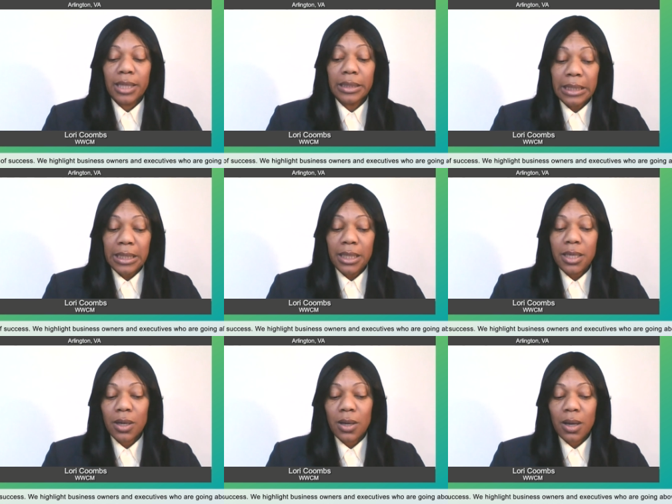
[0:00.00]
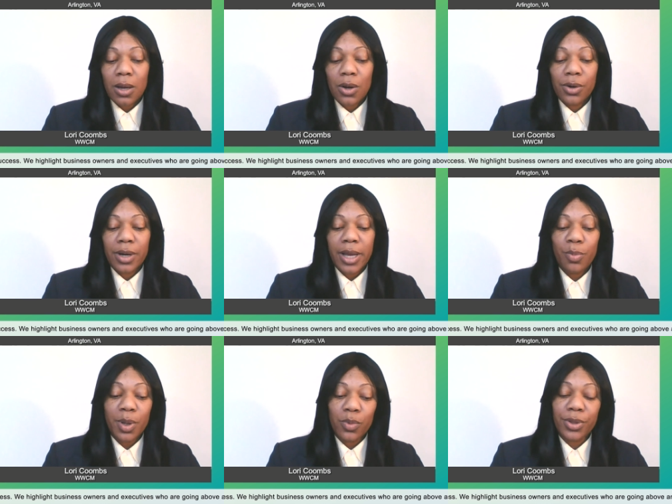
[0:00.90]
lead are
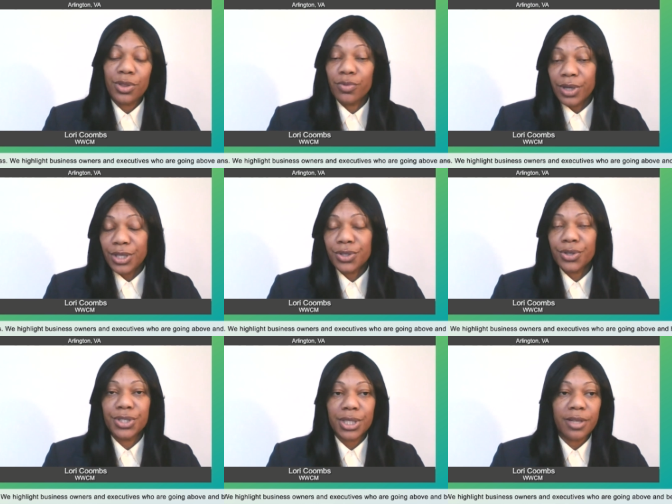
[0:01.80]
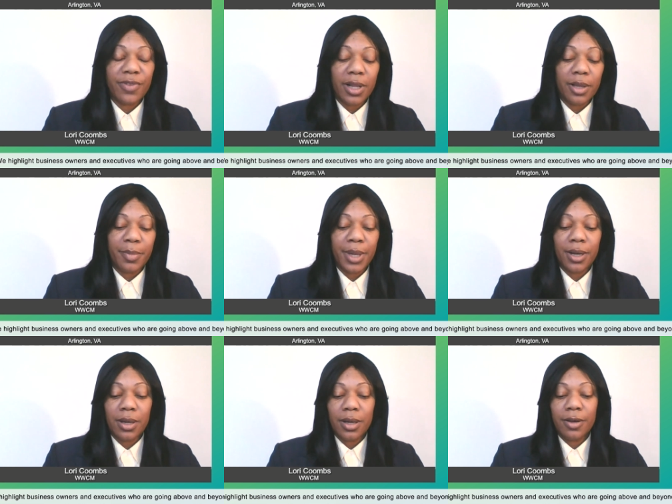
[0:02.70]
helping with the research and
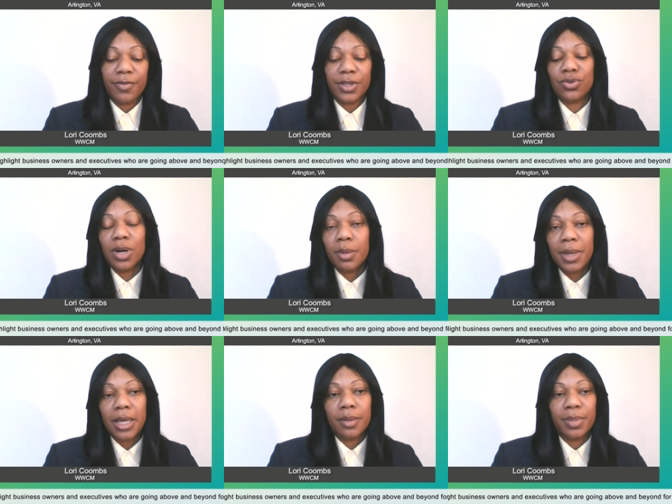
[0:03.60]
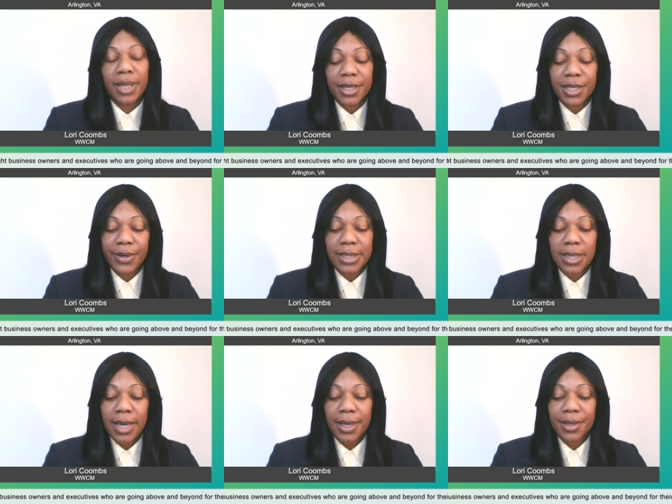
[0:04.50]
development of astronomy and planetary
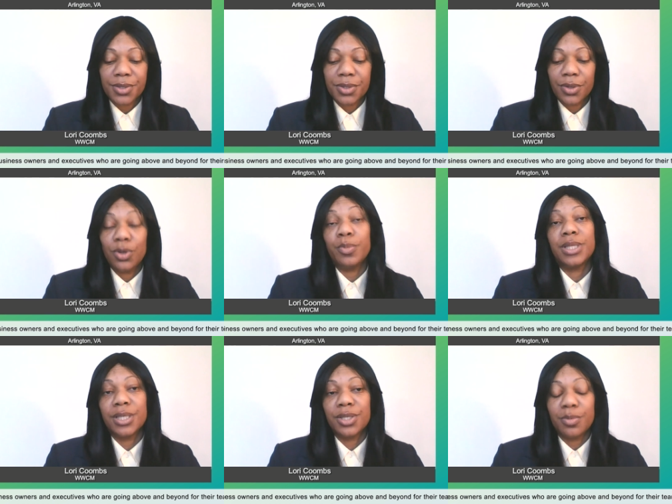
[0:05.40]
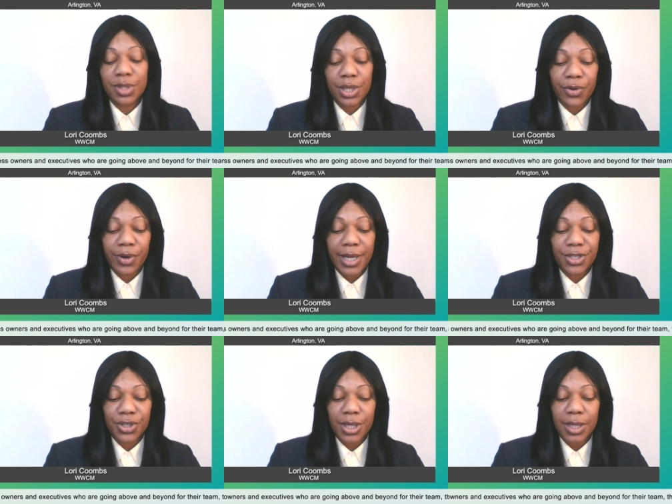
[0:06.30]
science, human systems
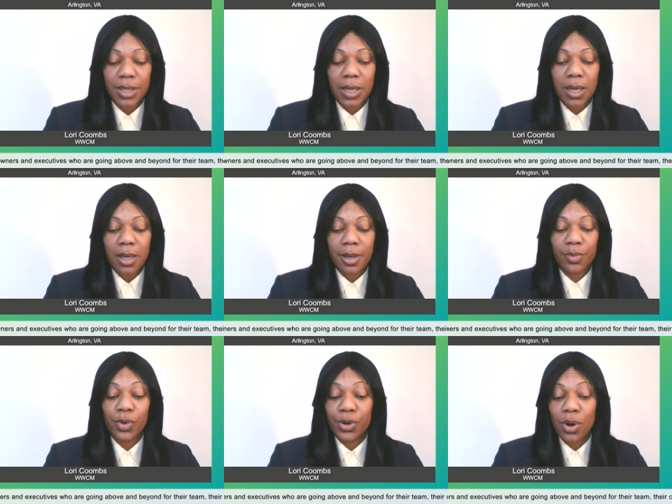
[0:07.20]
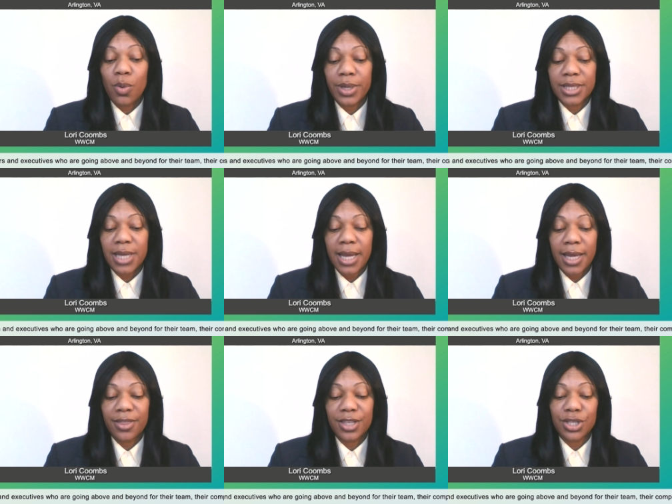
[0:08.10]
integration. We're always
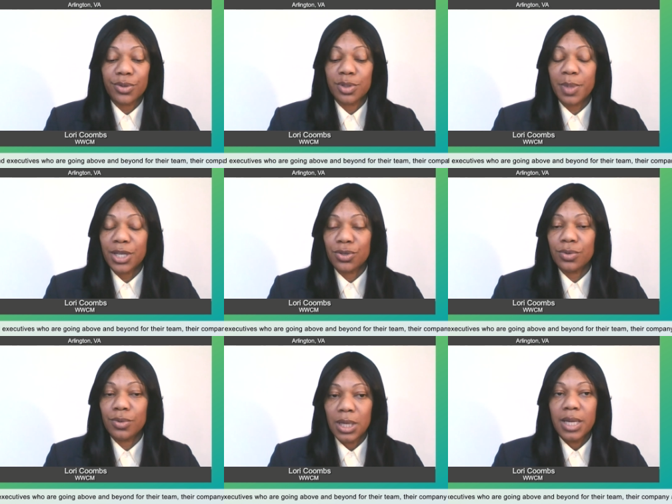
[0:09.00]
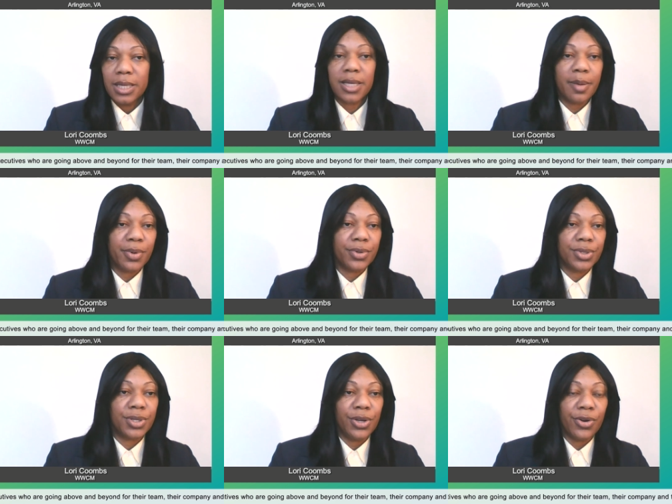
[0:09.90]
staying in the geospatial
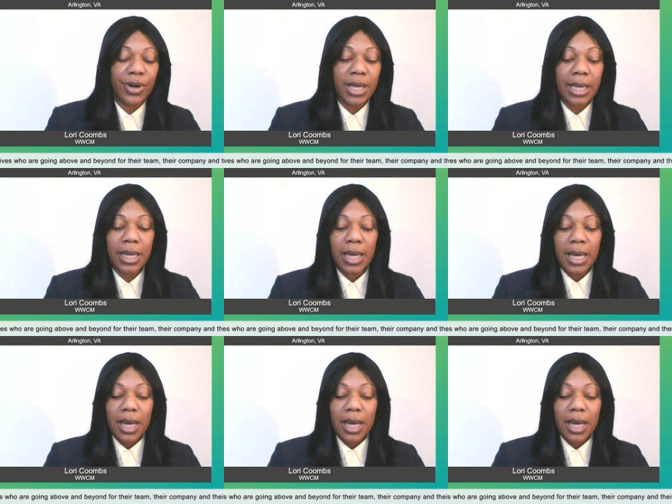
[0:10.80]
cybersecurity